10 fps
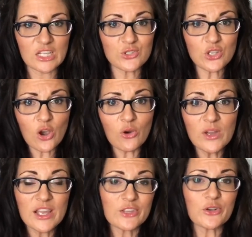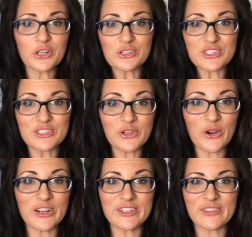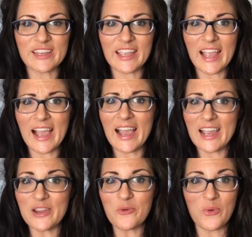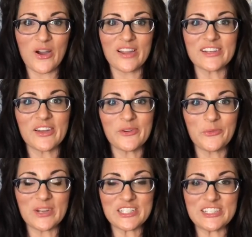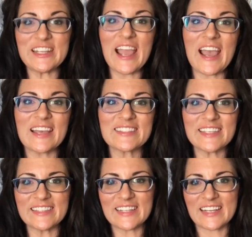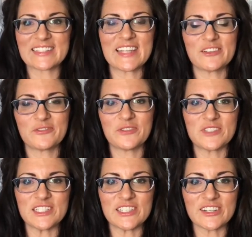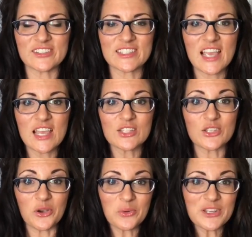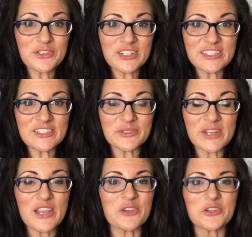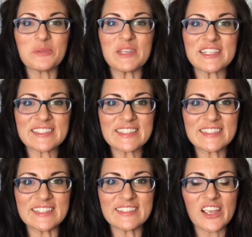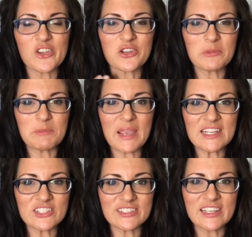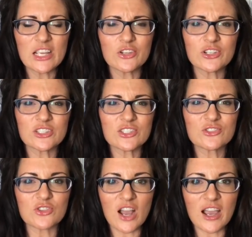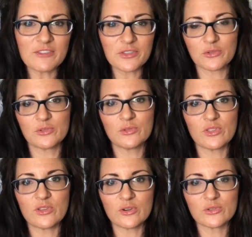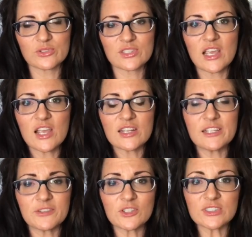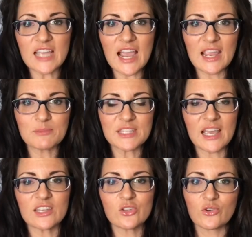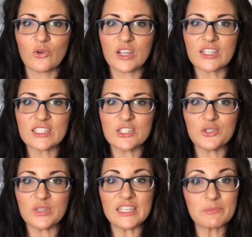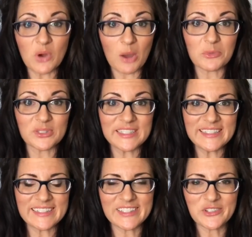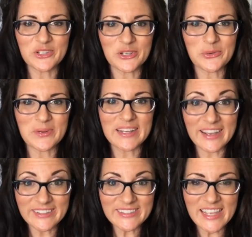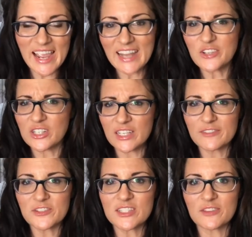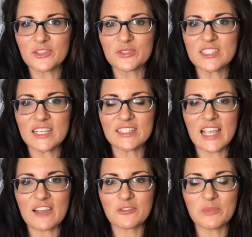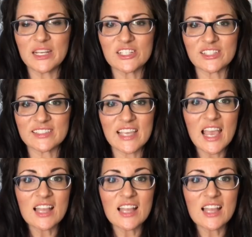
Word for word: So you close the door and you think, I want what she has in the next 10 to 15 years. So what are you gonna do? You're gonna be consistent, you're gonna be patient, you're gonna strive through those difficult times and you're going to eat properly and you're gonna go work out and you're gonna give yourself those daily affirmations.